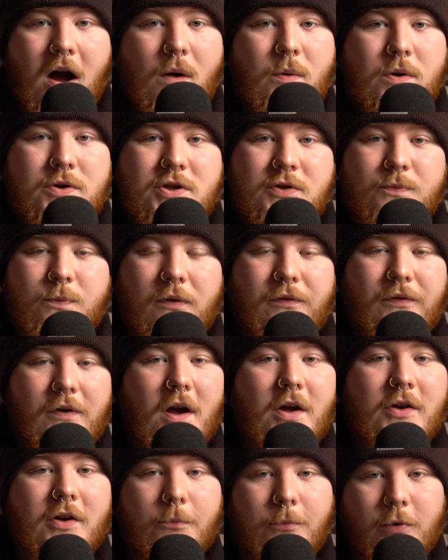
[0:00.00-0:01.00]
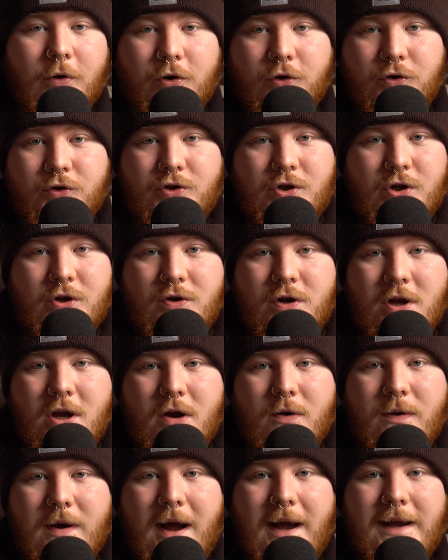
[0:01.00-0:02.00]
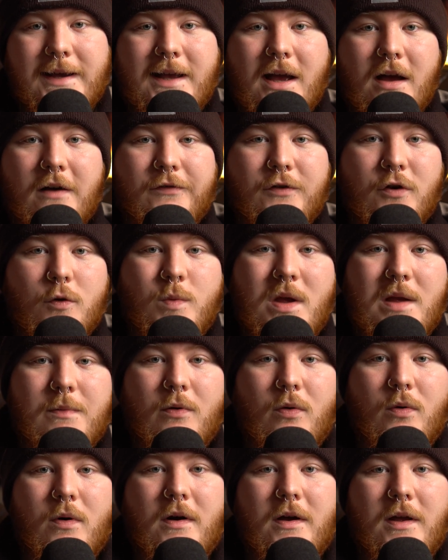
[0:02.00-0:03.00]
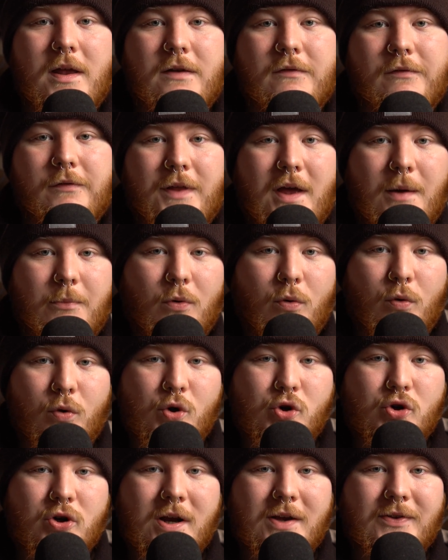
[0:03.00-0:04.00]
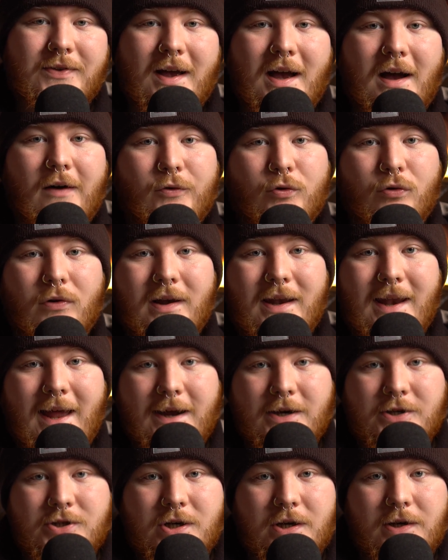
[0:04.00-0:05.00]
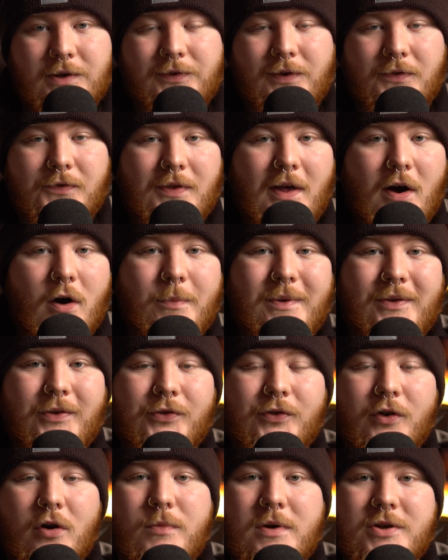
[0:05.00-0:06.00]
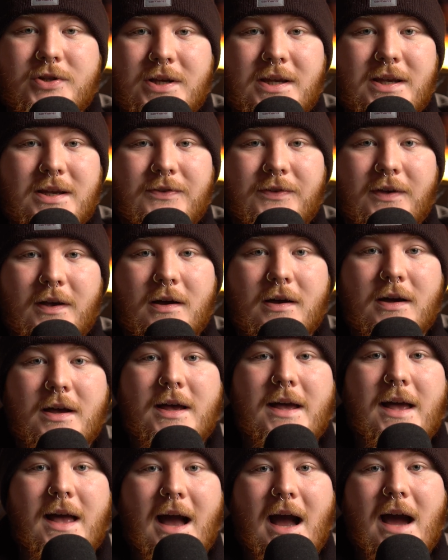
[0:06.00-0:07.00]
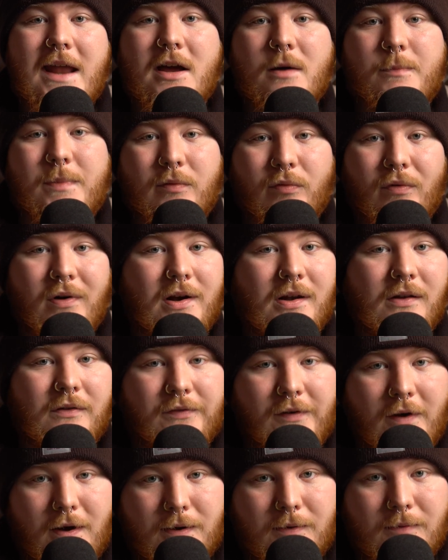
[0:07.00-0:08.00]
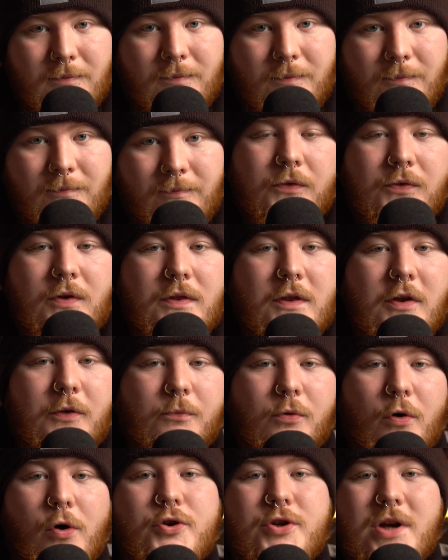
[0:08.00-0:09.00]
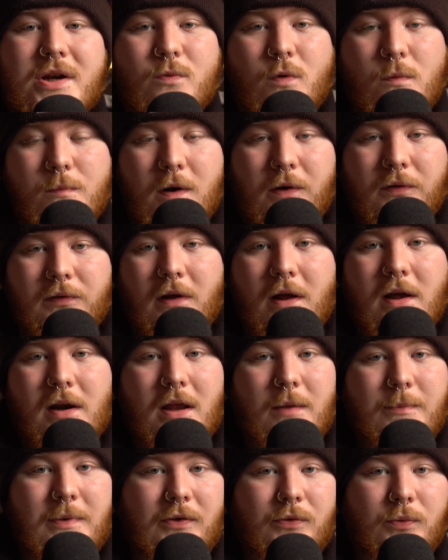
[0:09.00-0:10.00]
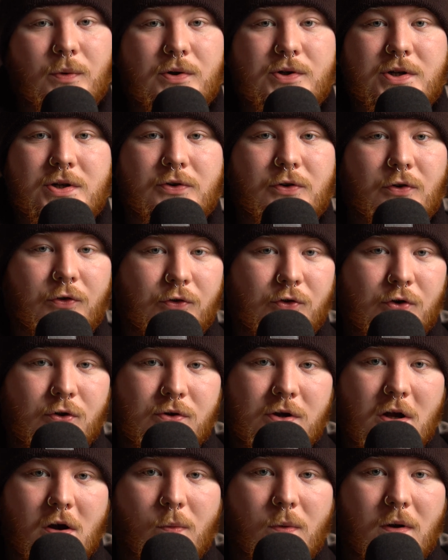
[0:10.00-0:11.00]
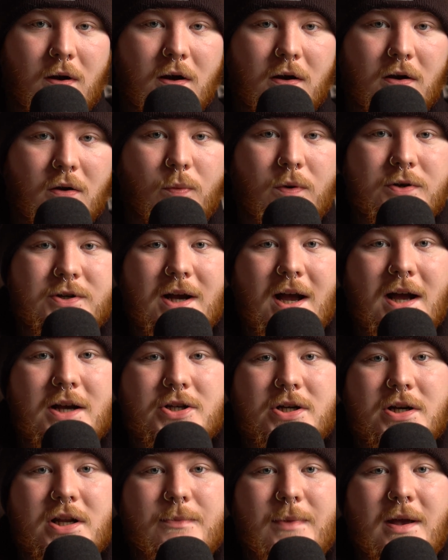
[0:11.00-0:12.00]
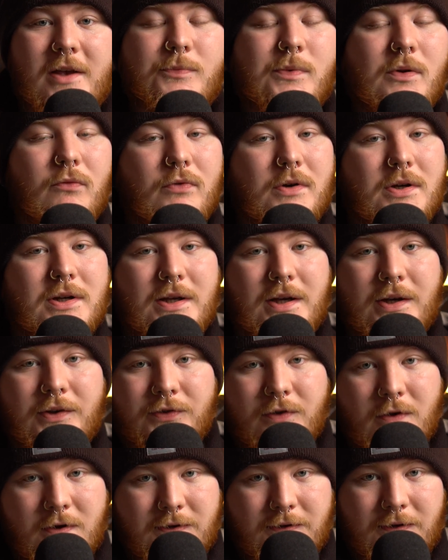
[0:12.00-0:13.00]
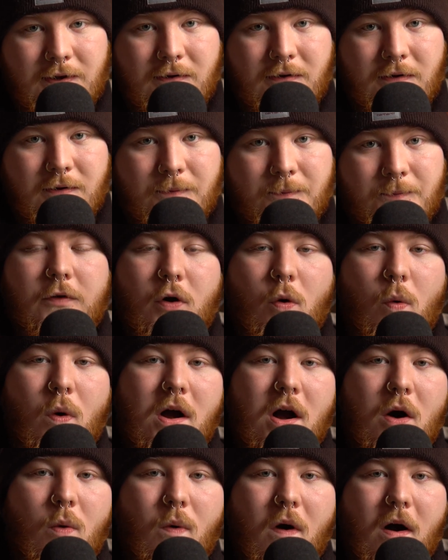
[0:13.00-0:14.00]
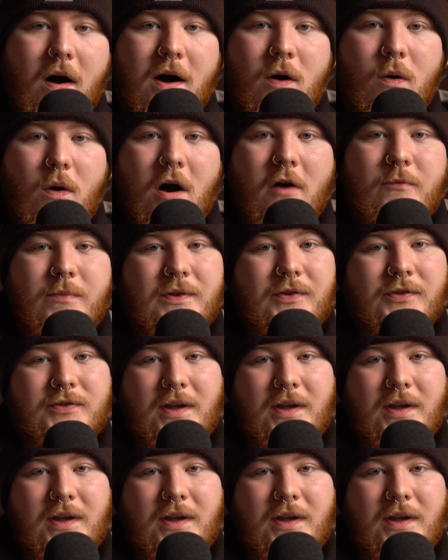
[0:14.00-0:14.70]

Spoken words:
I would just prefer to book a studio and get a few people in for their portraits after a lecture, since that would be so much easier and it would be really fun. So this project will most likely be switching to studio work, which actually makes me really excited. For quite a while I've been